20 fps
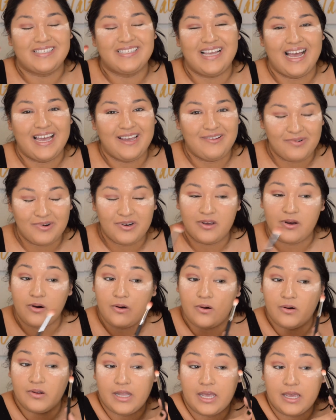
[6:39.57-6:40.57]
I would
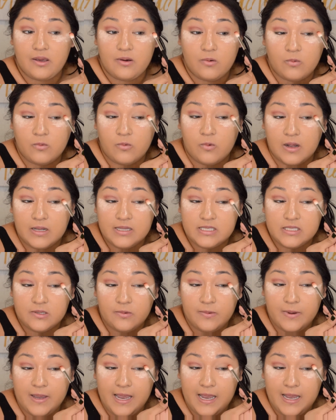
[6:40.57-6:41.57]
go like once a
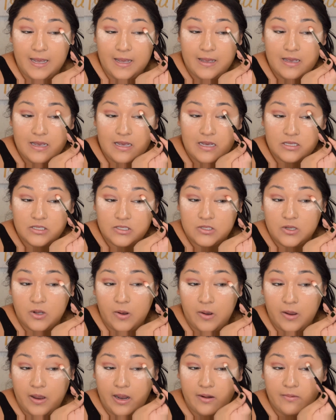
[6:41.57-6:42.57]
week.
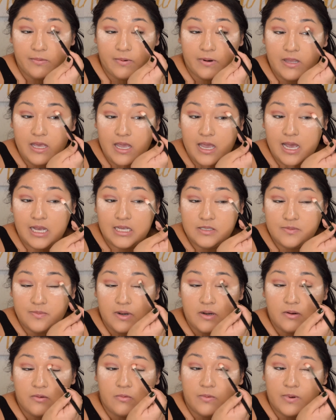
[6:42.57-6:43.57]
So it really has
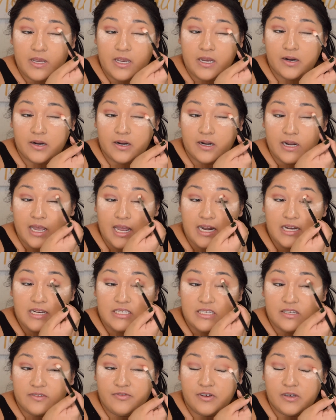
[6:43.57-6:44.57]
been weird
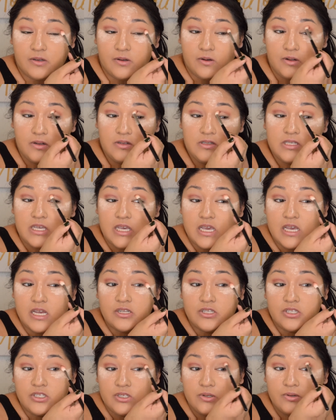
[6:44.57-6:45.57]
and difficult
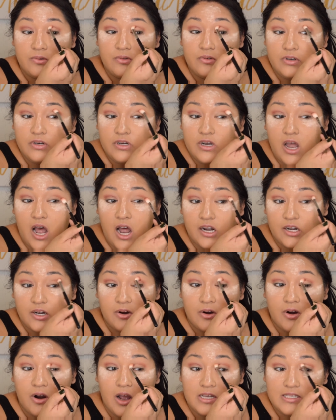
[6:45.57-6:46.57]
to not
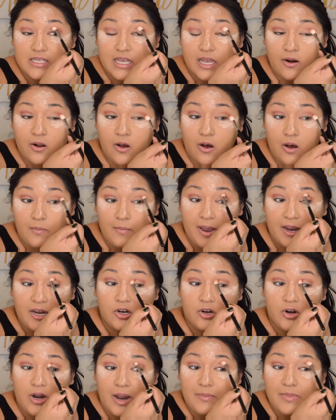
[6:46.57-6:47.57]
cross at all. My
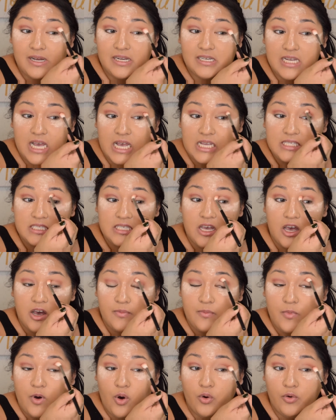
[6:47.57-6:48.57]
grandma does
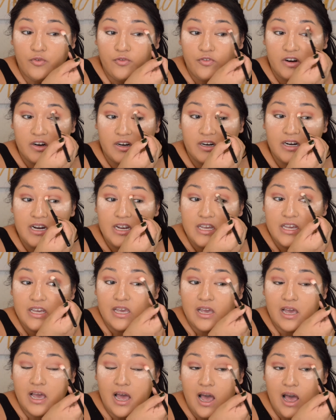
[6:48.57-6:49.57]
come over,
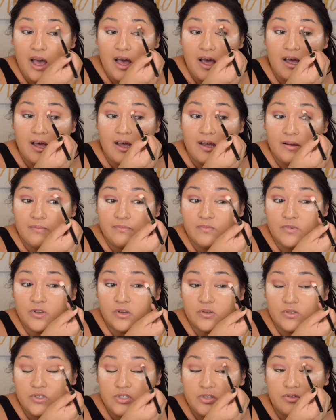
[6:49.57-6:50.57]
you
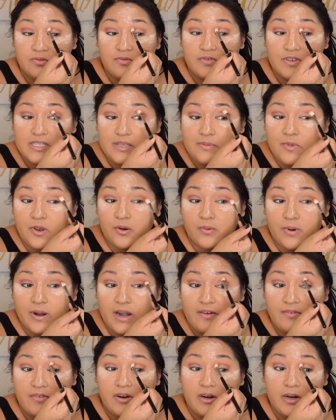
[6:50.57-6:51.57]
know, to visit me or
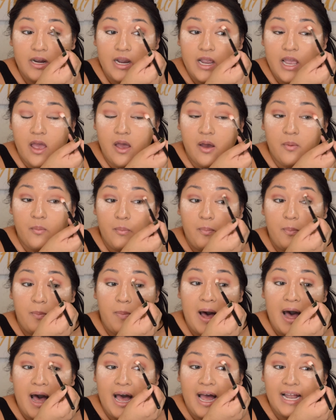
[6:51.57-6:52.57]
whatever,
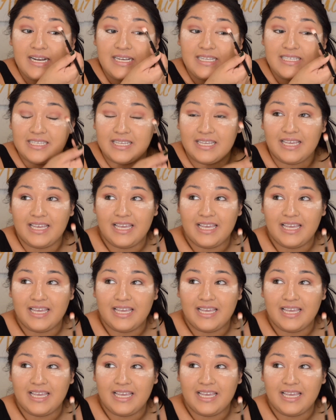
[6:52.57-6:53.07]
but